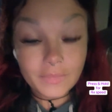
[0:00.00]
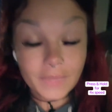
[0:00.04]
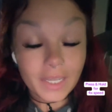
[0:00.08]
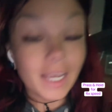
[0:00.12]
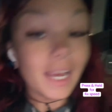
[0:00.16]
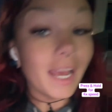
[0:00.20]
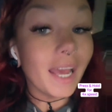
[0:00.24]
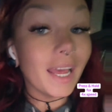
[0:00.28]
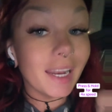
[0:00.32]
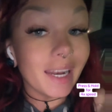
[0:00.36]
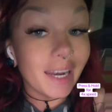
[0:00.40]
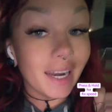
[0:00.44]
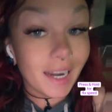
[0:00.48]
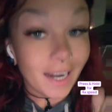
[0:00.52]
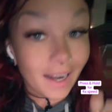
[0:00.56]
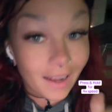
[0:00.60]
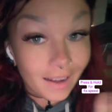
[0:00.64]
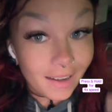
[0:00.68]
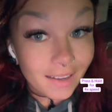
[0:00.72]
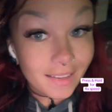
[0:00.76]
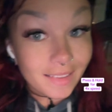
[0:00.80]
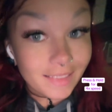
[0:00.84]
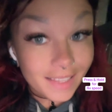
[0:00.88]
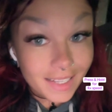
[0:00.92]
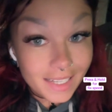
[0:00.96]
And
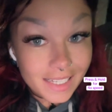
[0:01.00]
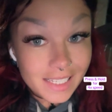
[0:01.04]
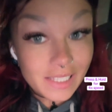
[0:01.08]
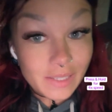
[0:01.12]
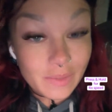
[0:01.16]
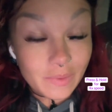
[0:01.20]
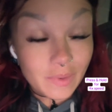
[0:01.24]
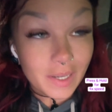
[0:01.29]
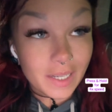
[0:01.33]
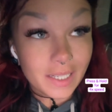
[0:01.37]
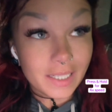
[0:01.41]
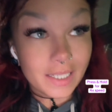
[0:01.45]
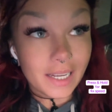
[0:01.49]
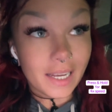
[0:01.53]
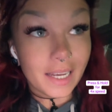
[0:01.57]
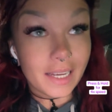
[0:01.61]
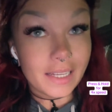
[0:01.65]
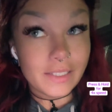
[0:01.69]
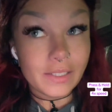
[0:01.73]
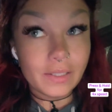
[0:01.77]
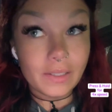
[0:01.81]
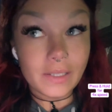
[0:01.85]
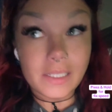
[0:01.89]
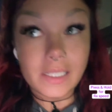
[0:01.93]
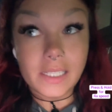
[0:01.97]
on this one, okay,
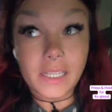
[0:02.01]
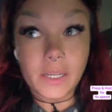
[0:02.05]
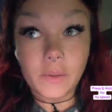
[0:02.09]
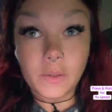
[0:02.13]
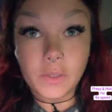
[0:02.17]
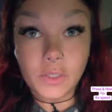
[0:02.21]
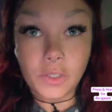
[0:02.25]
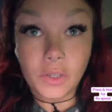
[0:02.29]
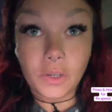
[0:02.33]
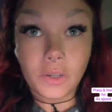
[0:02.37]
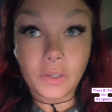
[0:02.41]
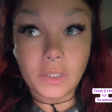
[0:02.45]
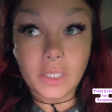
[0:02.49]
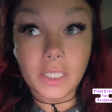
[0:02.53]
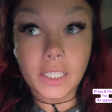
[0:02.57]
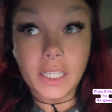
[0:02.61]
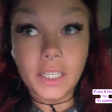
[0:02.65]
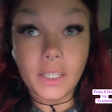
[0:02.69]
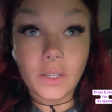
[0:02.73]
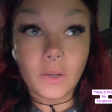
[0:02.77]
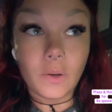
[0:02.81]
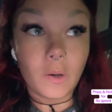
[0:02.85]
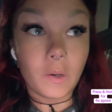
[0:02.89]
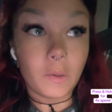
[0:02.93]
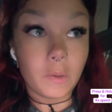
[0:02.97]
so let's say we're
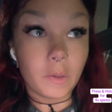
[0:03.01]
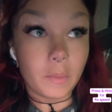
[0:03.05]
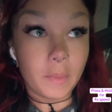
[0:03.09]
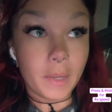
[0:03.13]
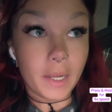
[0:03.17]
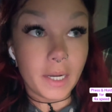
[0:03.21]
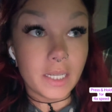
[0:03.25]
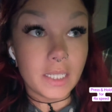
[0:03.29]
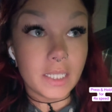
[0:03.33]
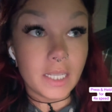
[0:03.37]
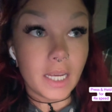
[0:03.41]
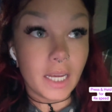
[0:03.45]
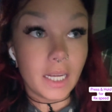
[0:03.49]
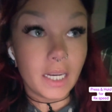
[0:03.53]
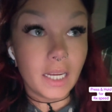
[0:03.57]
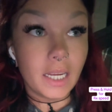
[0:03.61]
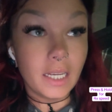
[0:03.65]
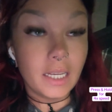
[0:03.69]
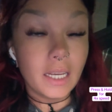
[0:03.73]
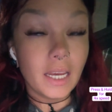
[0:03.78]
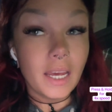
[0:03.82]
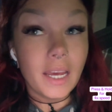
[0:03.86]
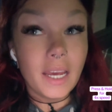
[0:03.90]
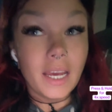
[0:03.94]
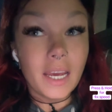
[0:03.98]
journaling or we're meditating.
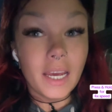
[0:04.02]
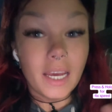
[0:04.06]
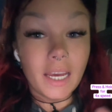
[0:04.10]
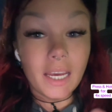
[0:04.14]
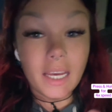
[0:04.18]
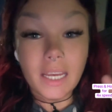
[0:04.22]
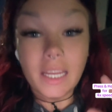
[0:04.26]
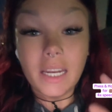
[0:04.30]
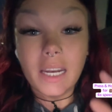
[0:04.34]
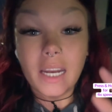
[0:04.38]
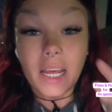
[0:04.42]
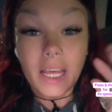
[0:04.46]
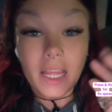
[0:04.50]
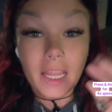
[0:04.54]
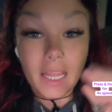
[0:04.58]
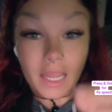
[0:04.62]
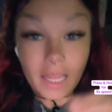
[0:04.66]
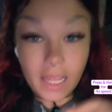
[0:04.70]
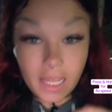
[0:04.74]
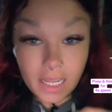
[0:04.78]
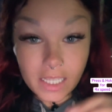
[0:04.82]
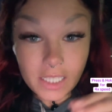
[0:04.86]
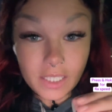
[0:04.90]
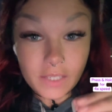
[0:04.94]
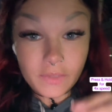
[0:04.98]
In
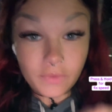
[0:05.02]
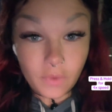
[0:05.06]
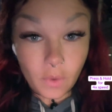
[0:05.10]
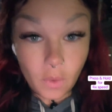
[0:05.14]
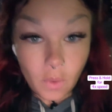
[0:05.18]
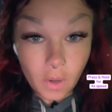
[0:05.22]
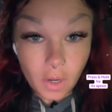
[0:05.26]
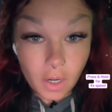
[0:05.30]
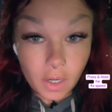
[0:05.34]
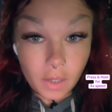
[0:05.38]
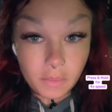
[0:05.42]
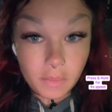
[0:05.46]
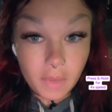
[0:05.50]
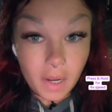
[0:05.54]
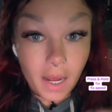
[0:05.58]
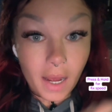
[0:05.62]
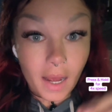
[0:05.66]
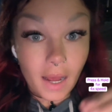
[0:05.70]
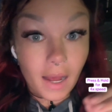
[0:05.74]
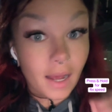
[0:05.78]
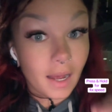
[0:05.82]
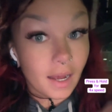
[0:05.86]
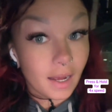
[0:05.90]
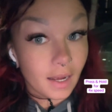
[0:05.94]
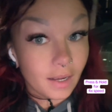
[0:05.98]
this form
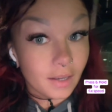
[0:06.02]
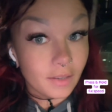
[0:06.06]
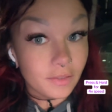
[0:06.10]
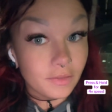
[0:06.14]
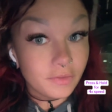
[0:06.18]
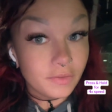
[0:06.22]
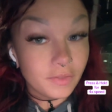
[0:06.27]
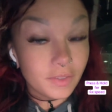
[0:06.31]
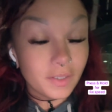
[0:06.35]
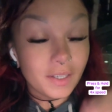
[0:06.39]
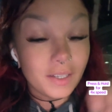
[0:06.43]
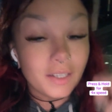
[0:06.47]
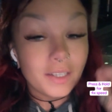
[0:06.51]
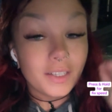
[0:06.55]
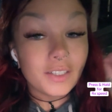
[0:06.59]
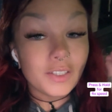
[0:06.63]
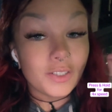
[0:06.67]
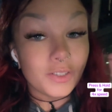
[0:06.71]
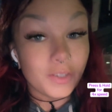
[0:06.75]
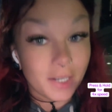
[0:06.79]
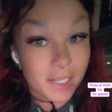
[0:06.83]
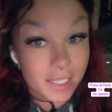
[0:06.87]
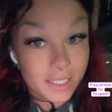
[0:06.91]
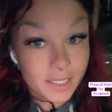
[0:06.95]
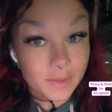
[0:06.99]
of
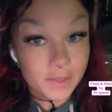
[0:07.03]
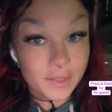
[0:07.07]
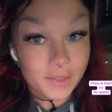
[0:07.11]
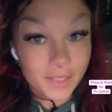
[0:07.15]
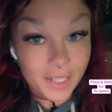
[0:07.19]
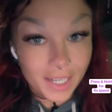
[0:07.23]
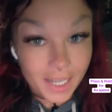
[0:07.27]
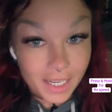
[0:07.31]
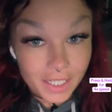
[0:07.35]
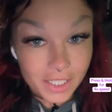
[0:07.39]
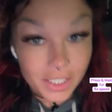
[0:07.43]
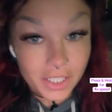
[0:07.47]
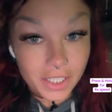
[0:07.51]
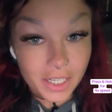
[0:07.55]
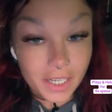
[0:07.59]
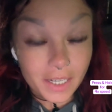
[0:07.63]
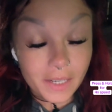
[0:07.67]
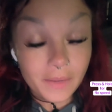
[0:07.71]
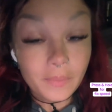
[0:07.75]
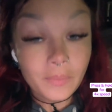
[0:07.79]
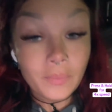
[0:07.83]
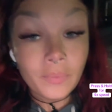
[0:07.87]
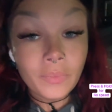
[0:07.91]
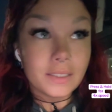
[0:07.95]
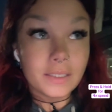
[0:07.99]
transmutation,
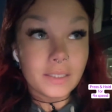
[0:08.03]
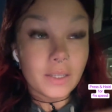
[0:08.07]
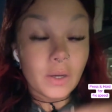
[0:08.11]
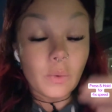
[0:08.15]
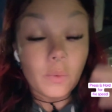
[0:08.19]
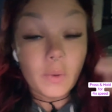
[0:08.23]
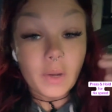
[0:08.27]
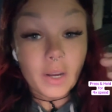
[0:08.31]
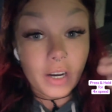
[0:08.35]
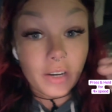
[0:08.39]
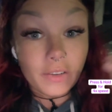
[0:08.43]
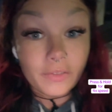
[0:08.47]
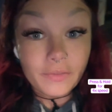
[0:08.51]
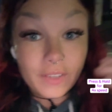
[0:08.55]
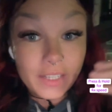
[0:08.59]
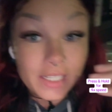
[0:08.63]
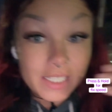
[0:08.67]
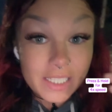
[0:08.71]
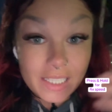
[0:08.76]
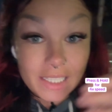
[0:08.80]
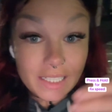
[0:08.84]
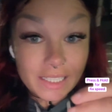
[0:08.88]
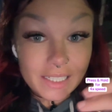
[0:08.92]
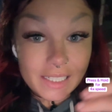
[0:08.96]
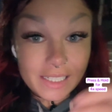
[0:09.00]
we are
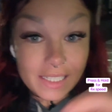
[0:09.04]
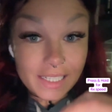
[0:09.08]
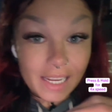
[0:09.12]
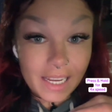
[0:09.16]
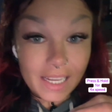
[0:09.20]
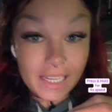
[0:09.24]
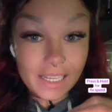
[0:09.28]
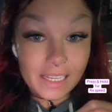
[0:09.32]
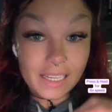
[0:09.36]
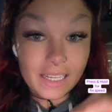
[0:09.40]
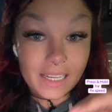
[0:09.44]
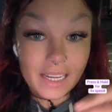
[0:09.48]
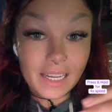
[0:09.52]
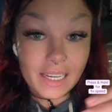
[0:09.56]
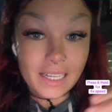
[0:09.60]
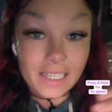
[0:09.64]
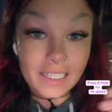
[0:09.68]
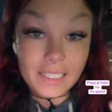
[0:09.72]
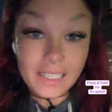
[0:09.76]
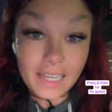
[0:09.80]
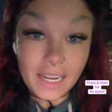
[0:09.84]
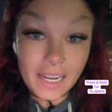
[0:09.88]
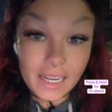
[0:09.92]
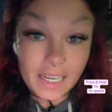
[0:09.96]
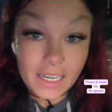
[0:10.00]
physically taking any
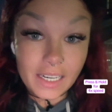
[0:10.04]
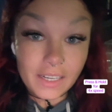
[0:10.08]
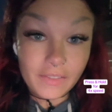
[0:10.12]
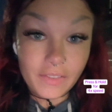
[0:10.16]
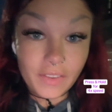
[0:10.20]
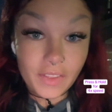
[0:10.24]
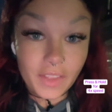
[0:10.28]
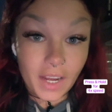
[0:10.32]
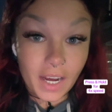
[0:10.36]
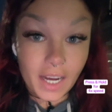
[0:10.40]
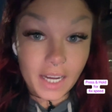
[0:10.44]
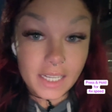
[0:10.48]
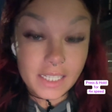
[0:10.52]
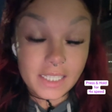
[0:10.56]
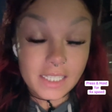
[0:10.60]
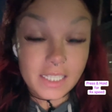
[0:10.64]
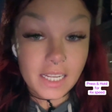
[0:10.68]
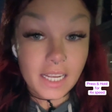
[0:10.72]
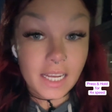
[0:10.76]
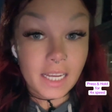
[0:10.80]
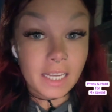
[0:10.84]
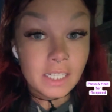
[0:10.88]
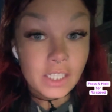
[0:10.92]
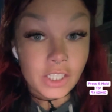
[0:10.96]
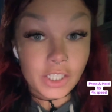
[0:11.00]
negative thoughts
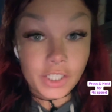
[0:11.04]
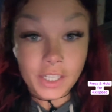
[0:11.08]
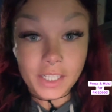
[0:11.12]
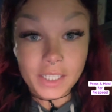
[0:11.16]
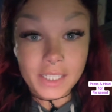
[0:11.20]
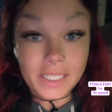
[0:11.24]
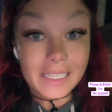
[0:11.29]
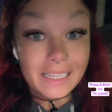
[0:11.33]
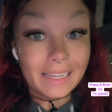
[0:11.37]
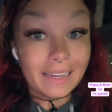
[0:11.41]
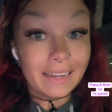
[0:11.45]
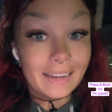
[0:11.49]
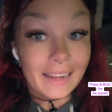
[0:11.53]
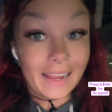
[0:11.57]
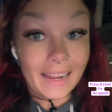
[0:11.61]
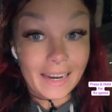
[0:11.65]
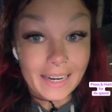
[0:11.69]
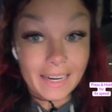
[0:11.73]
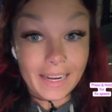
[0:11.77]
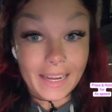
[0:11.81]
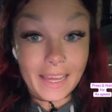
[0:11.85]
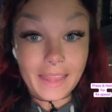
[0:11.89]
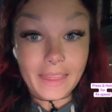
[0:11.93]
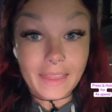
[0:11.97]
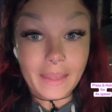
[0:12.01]
and just
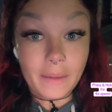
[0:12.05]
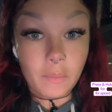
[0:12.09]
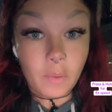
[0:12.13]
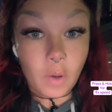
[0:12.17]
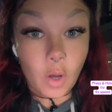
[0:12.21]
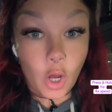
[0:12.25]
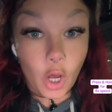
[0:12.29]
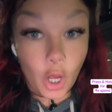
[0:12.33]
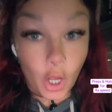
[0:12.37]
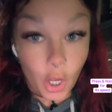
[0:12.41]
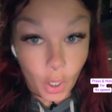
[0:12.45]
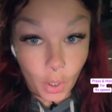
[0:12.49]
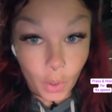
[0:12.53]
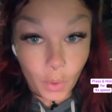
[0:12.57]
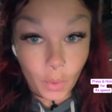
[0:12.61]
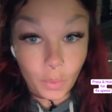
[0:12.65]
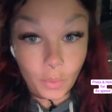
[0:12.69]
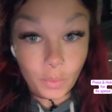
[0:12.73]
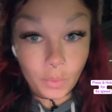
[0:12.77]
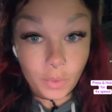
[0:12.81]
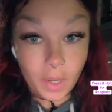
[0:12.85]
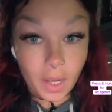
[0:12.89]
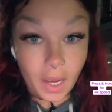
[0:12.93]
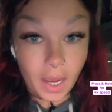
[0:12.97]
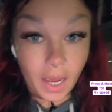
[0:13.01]
letting them go,
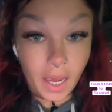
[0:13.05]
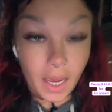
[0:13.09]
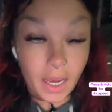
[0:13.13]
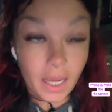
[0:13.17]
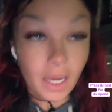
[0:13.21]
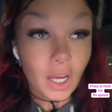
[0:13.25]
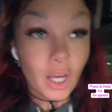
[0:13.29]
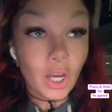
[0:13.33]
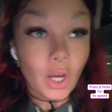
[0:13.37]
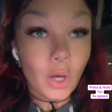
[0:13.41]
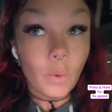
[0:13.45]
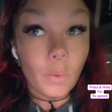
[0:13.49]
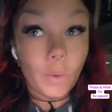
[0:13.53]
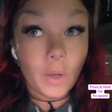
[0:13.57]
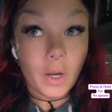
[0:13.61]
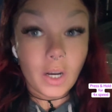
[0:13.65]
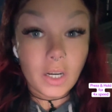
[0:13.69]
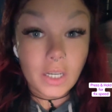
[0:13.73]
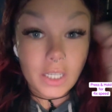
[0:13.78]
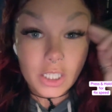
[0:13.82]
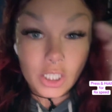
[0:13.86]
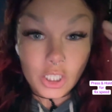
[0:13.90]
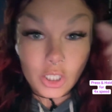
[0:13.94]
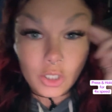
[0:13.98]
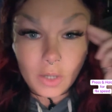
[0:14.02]
okay? We are
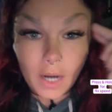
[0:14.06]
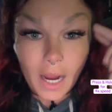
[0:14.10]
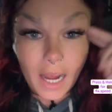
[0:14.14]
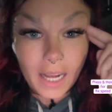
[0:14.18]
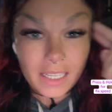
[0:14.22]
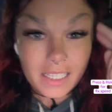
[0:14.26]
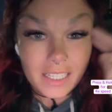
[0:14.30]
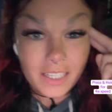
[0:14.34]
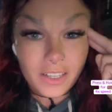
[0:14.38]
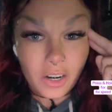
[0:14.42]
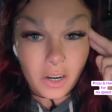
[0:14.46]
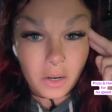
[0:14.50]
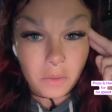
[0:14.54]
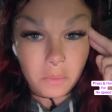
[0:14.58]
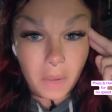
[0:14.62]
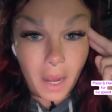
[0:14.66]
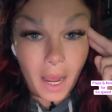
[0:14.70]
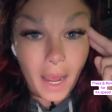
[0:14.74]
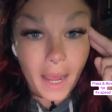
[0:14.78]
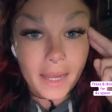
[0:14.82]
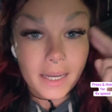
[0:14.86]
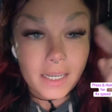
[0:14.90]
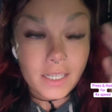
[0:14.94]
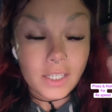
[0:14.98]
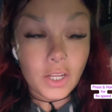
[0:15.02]
distracting our
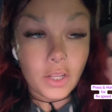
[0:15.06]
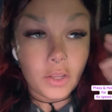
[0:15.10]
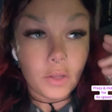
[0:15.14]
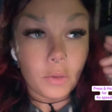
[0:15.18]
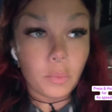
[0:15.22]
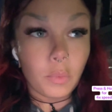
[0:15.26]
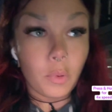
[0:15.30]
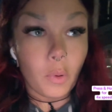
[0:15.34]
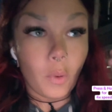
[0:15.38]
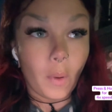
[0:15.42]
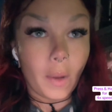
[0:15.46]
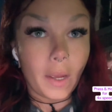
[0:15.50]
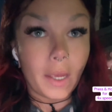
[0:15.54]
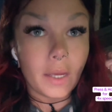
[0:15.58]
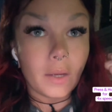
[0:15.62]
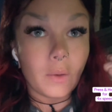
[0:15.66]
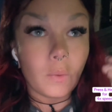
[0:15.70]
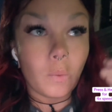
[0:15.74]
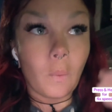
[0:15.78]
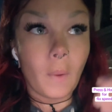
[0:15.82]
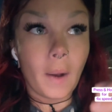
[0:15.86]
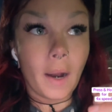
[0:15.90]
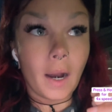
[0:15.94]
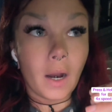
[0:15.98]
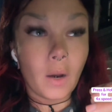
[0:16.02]
mind to the point
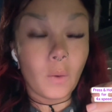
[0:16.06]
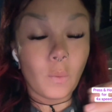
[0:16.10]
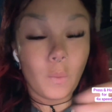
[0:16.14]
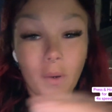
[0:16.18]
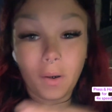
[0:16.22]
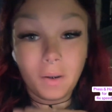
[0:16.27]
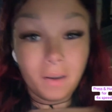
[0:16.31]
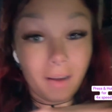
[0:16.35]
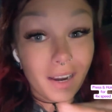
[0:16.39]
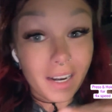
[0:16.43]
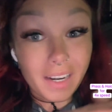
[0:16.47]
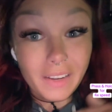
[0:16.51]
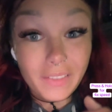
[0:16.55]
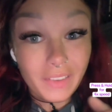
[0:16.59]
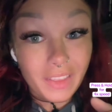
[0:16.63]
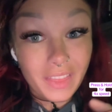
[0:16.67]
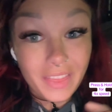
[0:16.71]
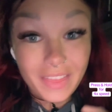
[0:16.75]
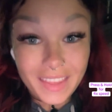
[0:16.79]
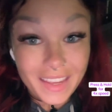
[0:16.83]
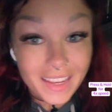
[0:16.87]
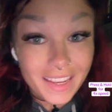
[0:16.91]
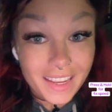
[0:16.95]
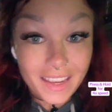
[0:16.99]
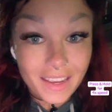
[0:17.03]
where we're not even
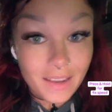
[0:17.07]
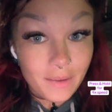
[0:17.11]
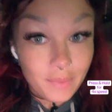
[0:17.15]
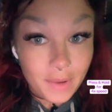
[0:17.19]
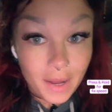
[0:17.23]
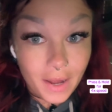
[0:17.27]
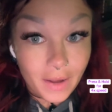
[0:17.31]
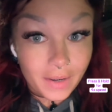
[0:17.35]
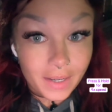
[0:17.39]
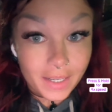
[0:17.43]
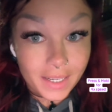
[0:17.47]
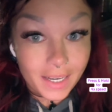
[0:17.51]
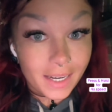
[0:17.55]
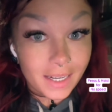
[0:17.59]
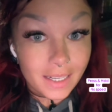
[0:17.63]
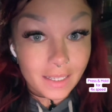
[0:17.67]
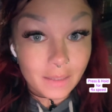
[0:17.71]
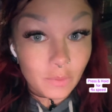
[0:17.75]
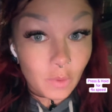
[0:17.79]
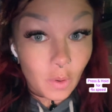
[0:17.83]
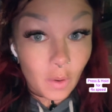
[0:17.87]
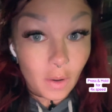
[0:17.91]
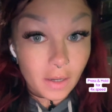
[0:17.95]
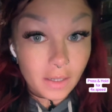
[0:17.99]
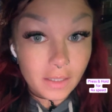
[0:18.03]
thinking about it
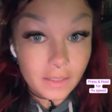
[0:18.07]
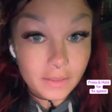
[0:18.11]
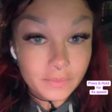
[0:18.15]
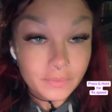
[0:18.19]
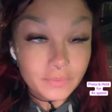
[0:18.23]
anymore.